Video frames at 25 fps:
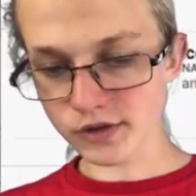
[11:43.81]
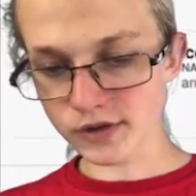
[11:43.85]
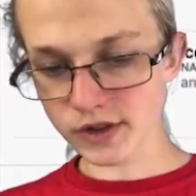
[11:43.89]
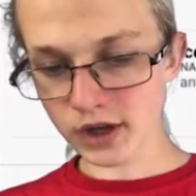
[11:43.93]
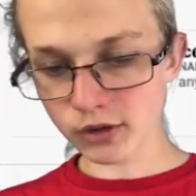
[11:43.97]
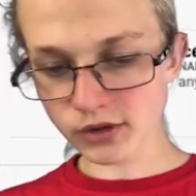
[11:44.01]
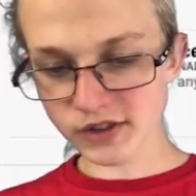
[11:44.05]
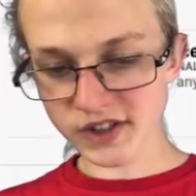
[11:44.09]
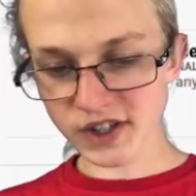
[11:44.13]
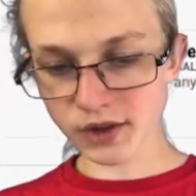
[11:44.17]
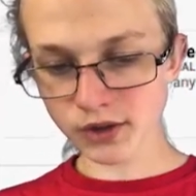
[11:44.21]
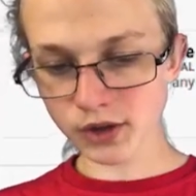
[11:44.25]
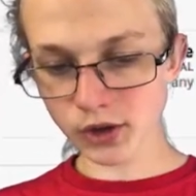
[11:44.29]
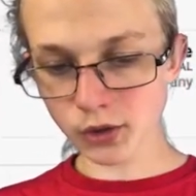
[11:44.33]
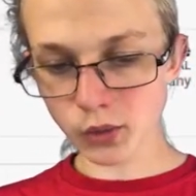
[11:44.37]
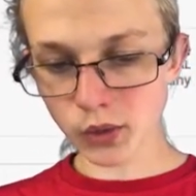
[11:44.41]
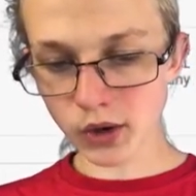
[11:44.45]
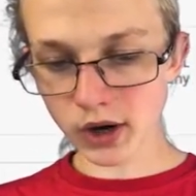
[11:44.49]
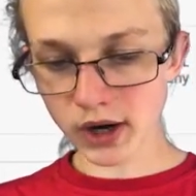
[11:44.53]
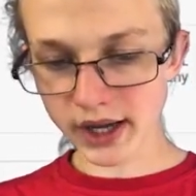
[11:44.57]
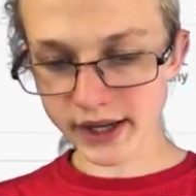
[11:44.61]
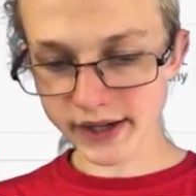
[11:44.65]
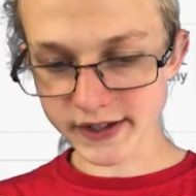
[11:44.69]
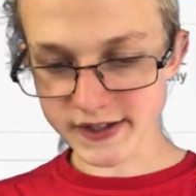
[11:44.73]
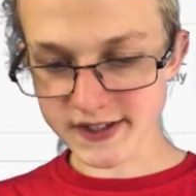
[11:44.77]
I'll tell you
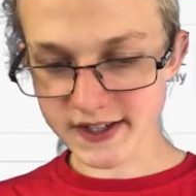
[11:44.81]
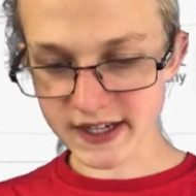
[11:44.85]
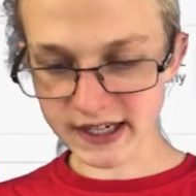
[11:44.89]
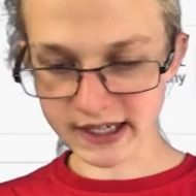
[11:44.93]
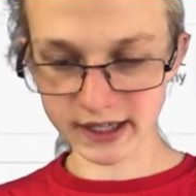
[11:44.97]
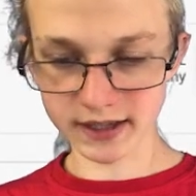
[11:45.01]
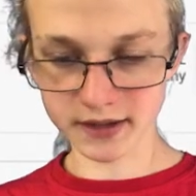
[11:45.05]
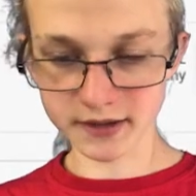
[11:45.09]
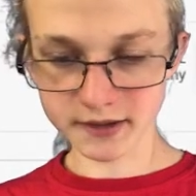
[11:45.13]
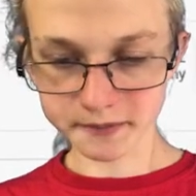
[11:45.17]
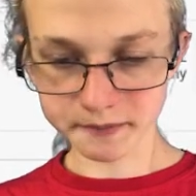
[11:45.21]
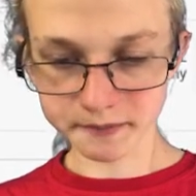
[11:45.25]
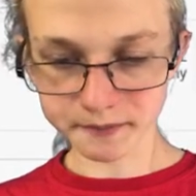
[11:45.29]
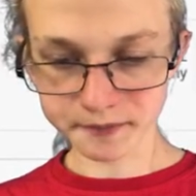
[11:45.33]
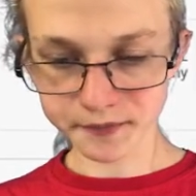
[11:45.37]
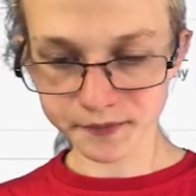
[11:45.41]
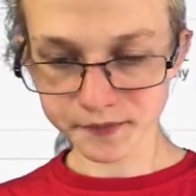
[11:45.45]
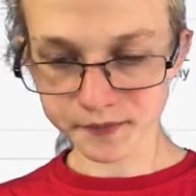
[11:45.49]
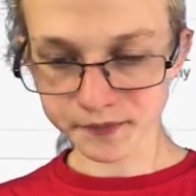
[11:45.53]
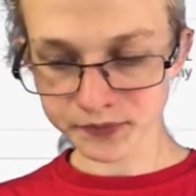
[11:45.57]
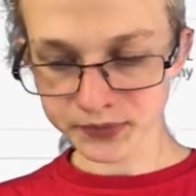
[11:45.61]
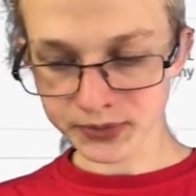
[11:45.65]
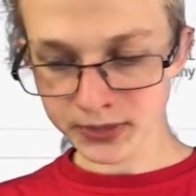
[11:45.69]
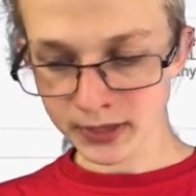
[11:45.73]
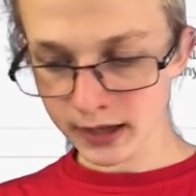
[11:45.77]
why in a second.
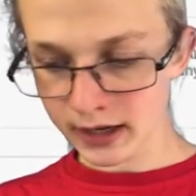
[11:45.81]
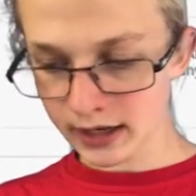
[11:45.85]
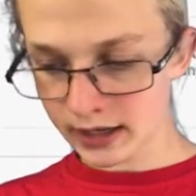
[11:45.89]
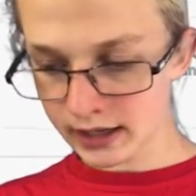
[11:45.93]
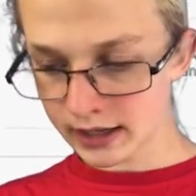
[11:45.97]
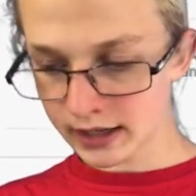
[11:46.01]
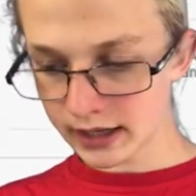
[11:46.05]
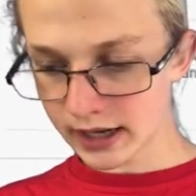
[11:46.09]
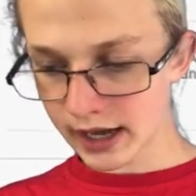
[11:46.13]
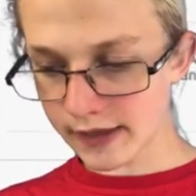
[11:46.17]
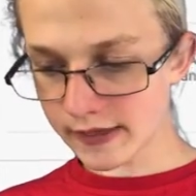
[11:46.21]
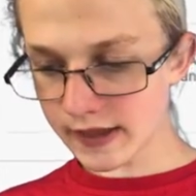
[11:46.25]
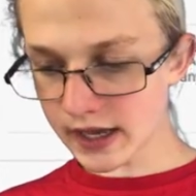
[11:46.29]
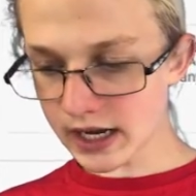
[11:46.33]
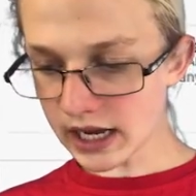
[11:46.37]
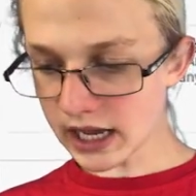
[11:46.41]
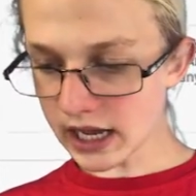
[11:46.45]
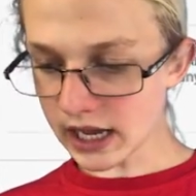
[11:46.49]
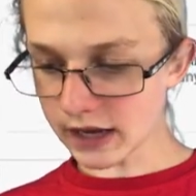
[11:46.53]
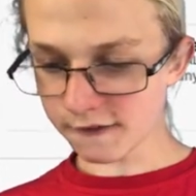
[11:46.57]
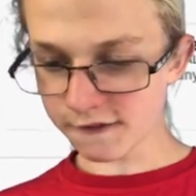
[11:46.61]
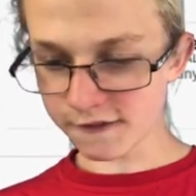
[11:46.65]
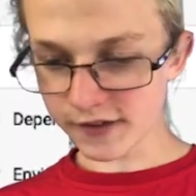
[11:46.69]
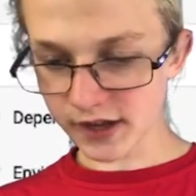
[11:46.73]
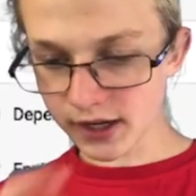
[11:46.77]
And then
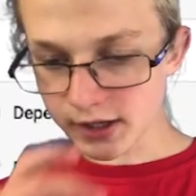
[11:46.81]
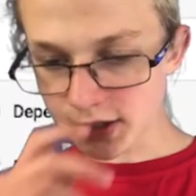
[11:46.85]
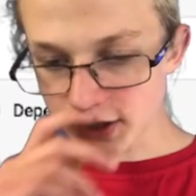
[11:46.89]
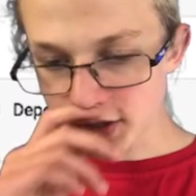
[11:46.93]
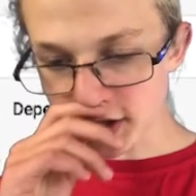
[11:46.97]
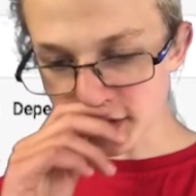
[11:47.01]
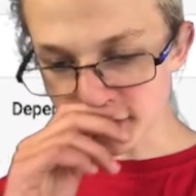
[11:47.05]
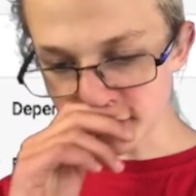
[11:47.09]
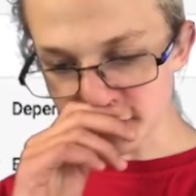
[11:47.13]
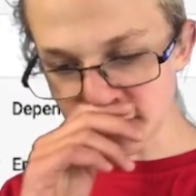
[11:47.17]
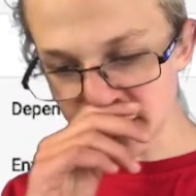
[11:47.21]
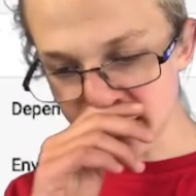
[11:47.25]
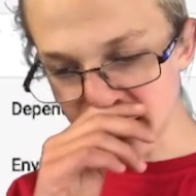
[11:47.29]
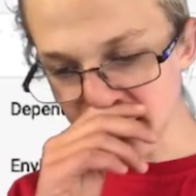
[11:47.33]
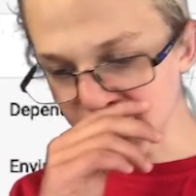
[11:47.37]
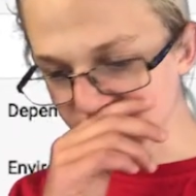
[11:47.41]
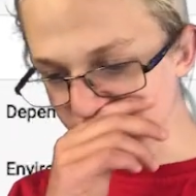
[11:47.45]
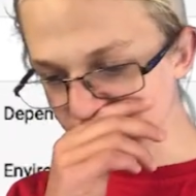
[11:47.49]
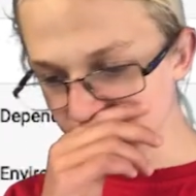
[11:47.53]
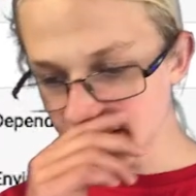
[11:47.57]
hit finish config.